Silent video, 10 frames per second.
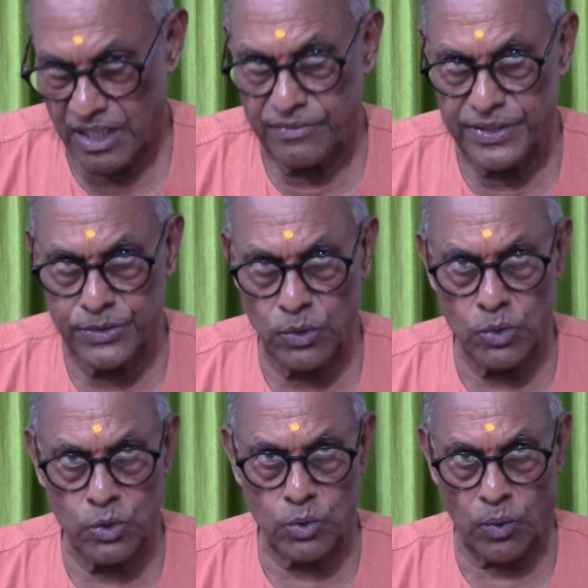We don't
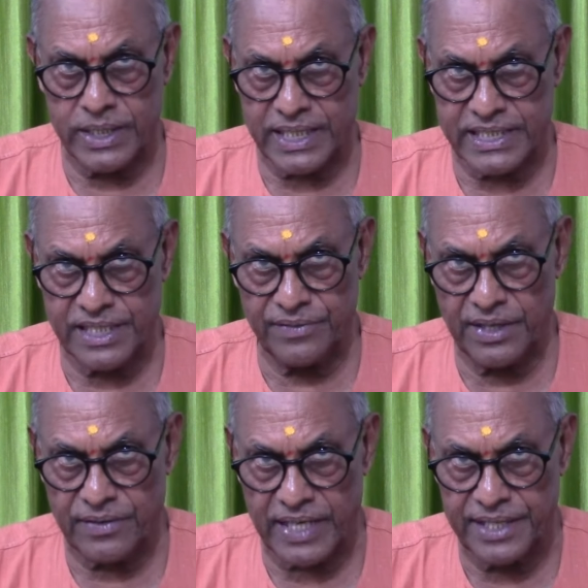know to what action we
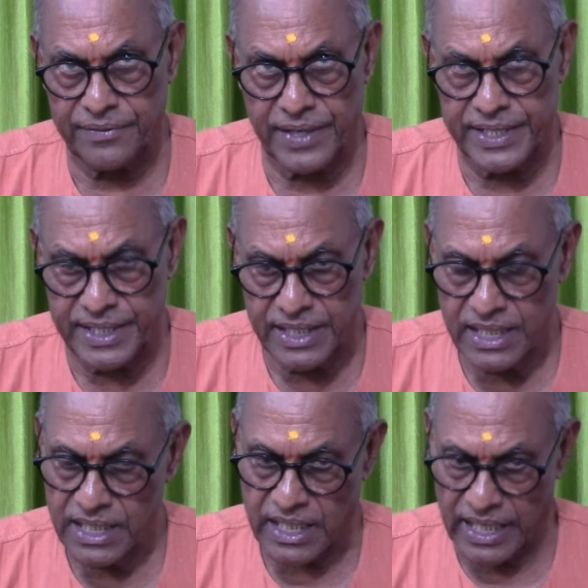have clarified it.
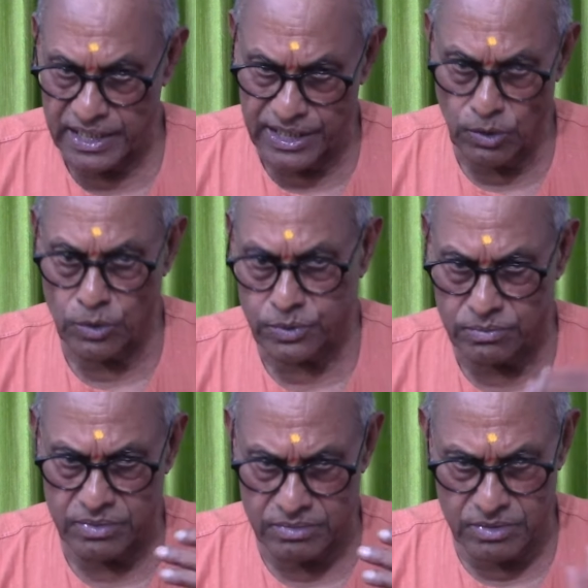Kindly
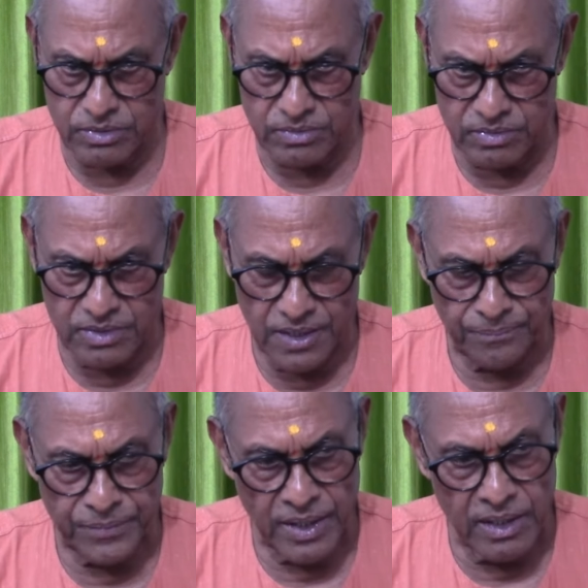go
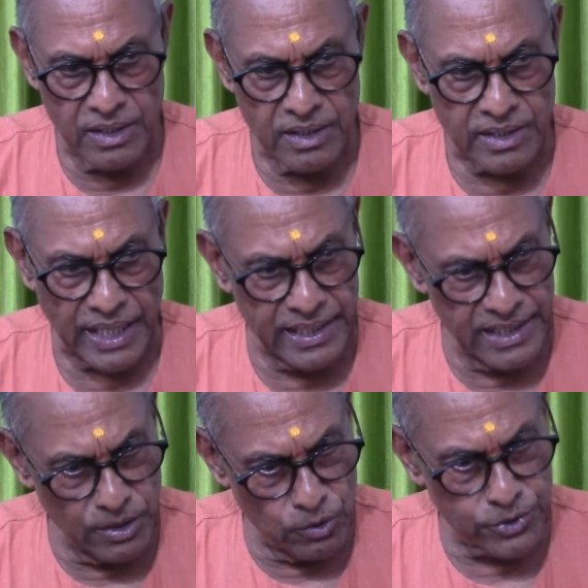
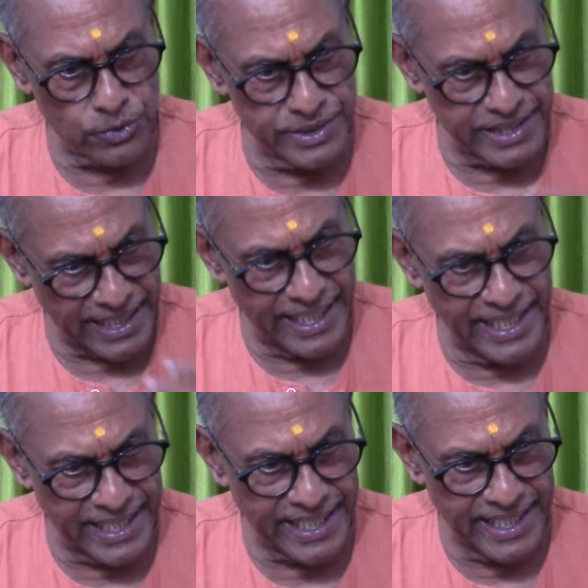through this again
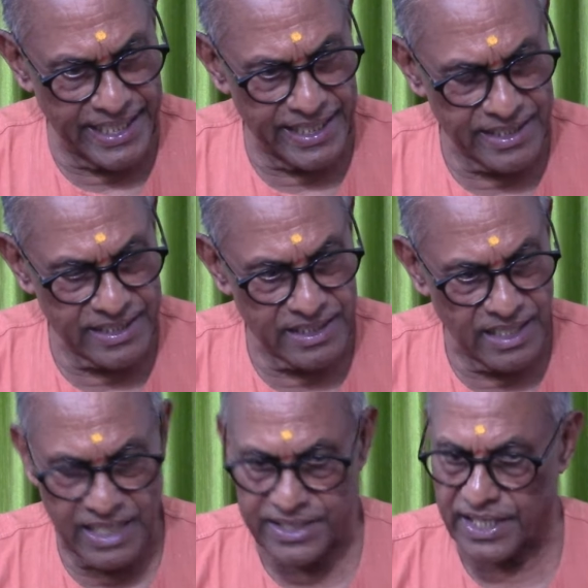and again
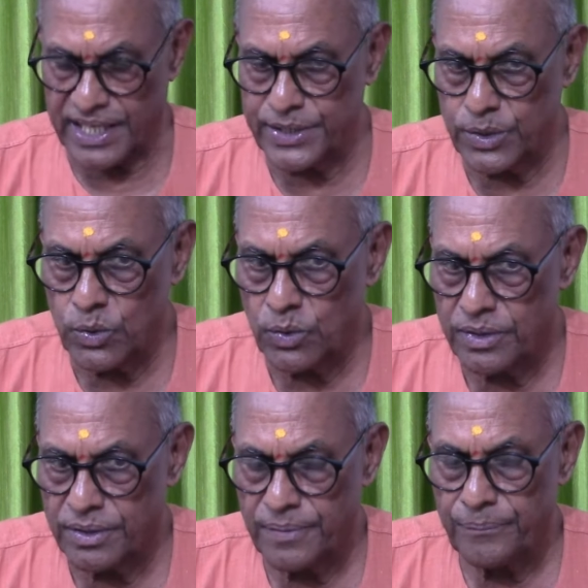and try
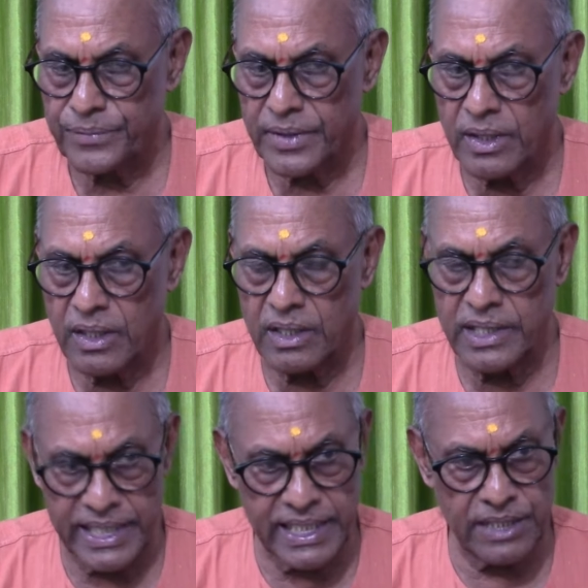to
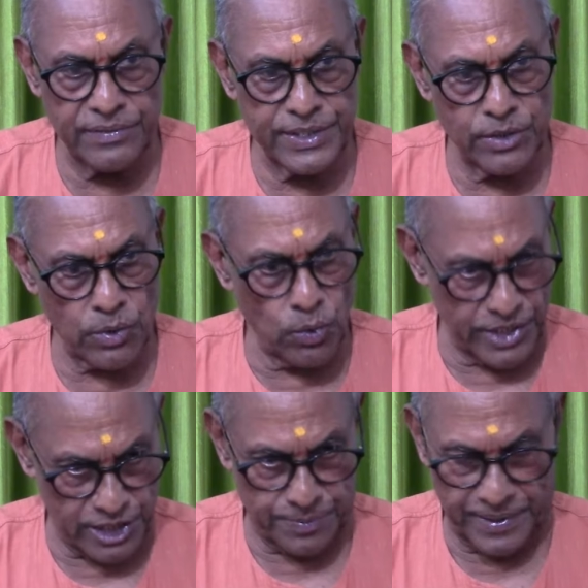link it with your own
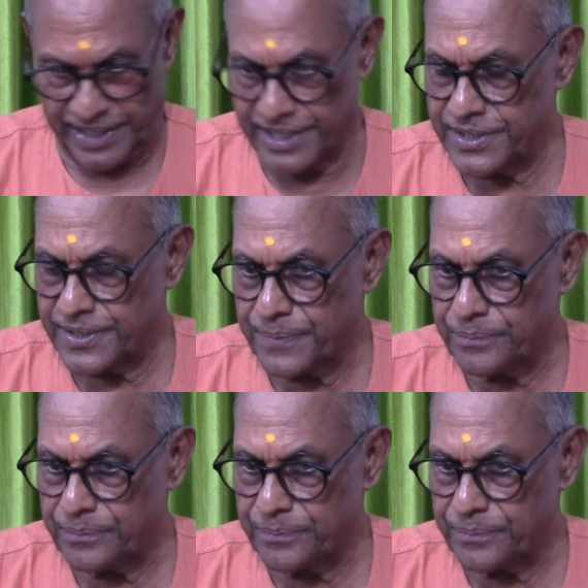experience.